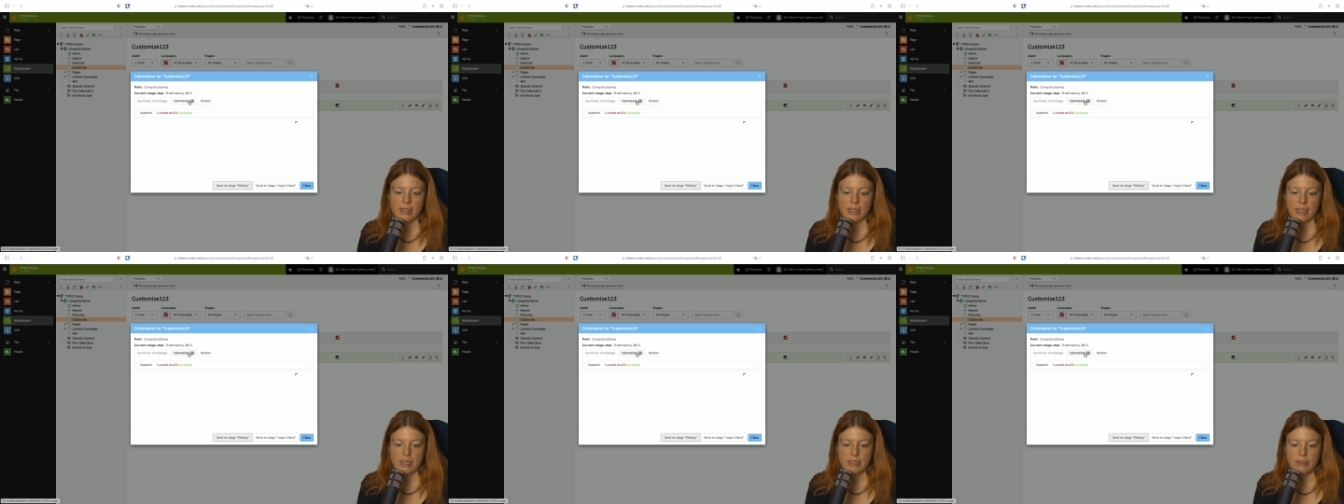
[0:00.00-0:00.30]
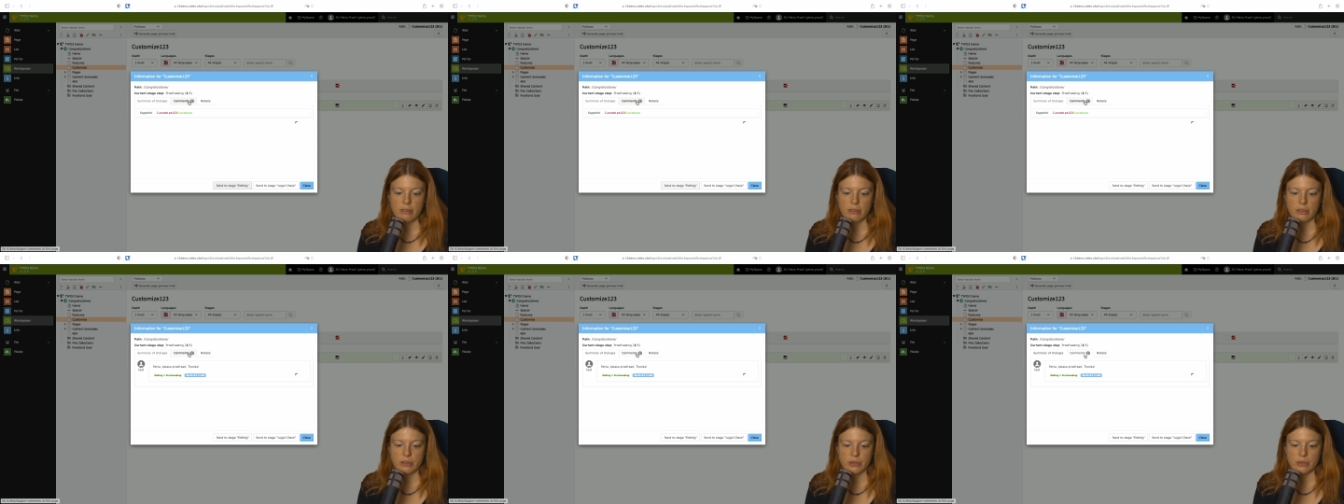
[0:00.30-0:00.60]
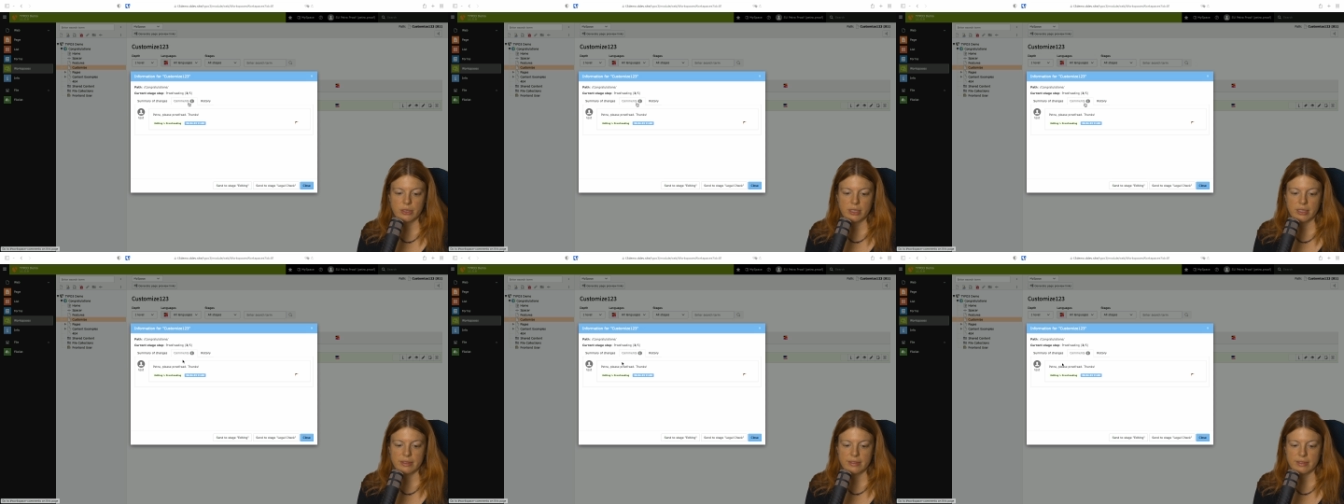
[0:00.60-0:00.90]
And you
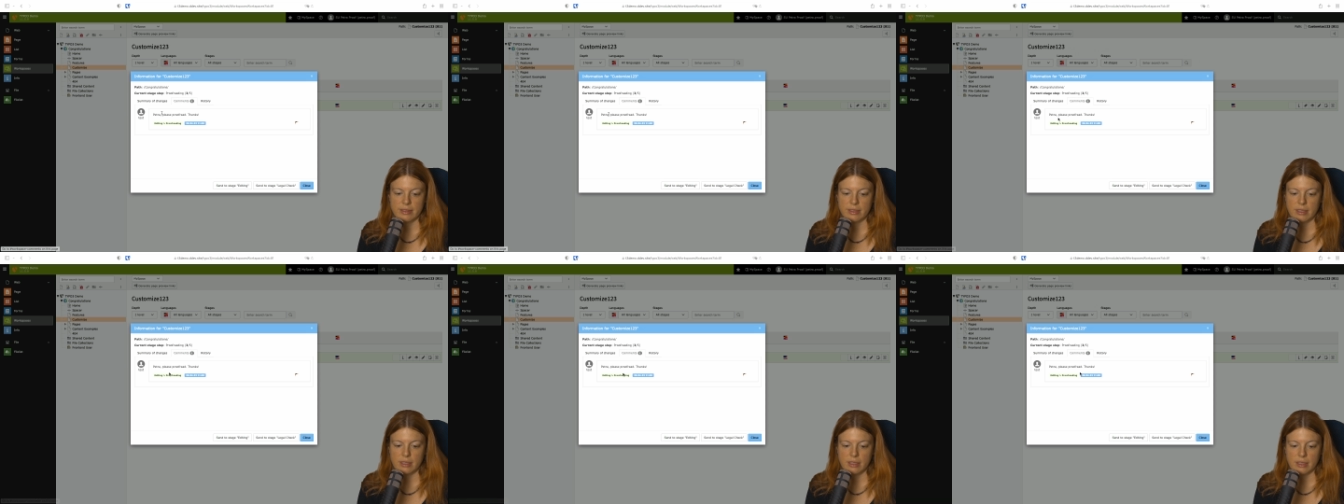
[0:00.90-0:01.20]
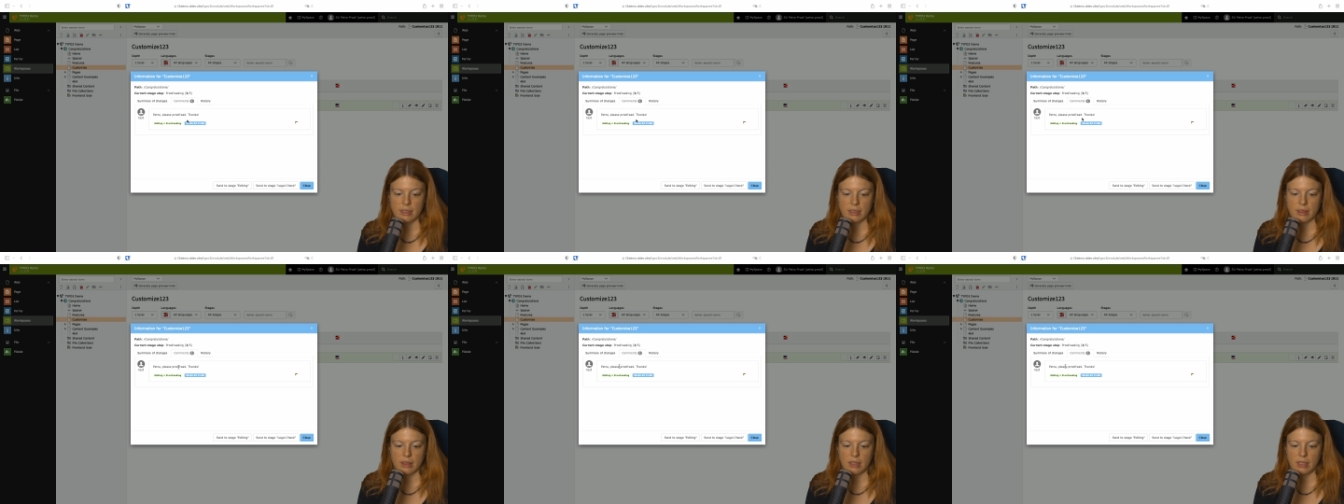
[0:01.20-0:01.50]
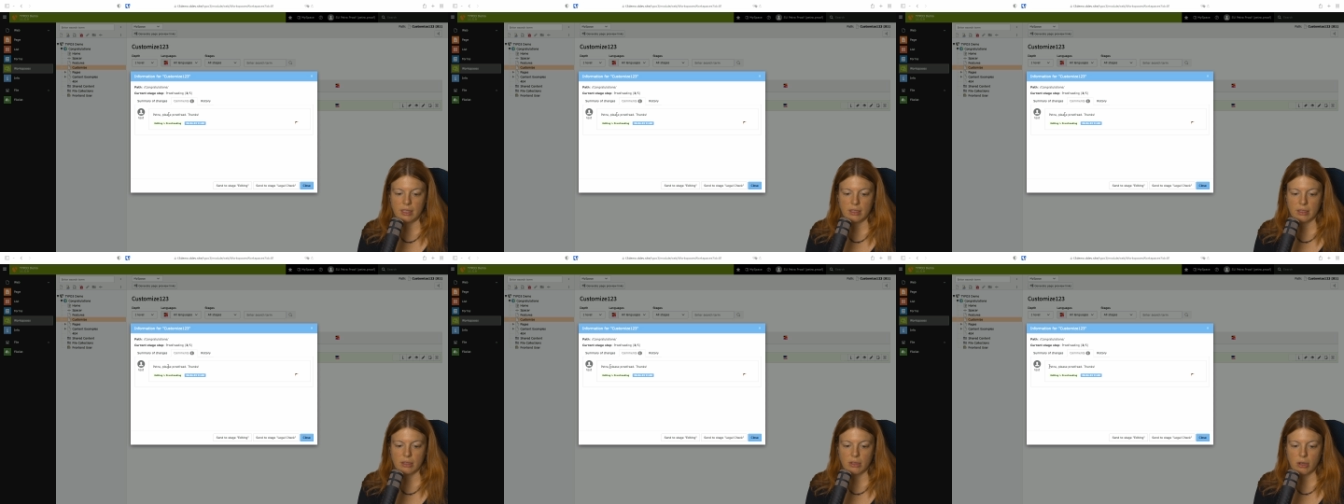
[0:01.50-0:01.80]
also can see
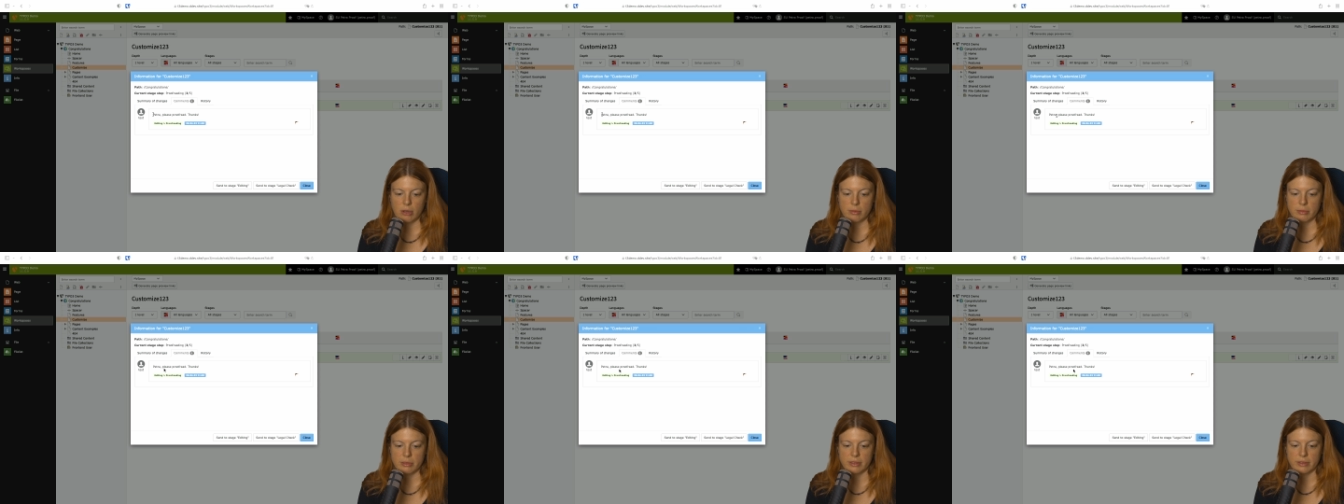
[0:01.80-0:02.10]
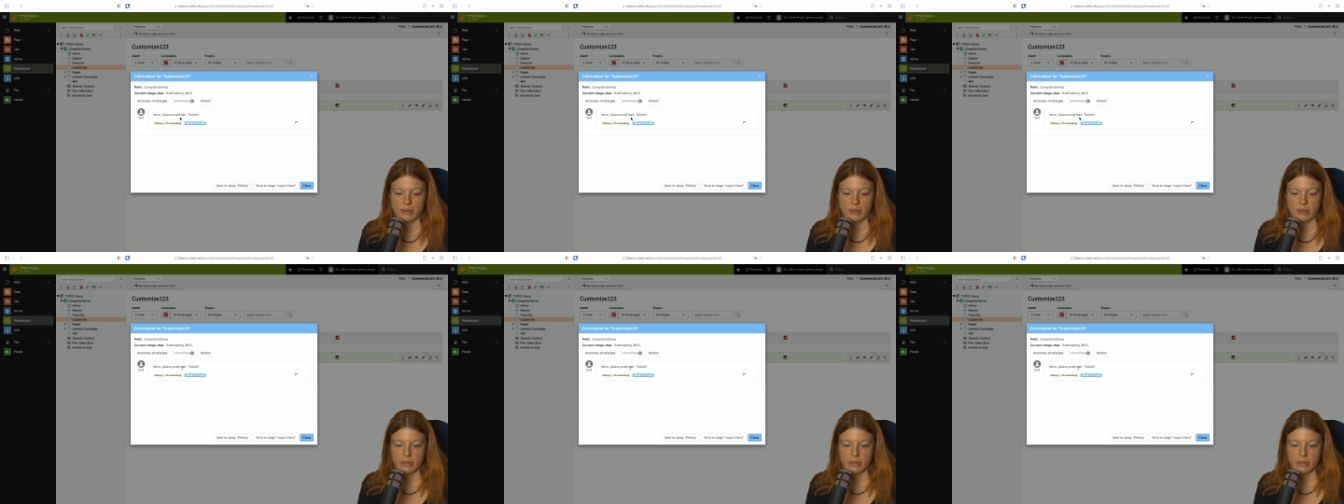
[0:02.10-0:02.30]
the comments.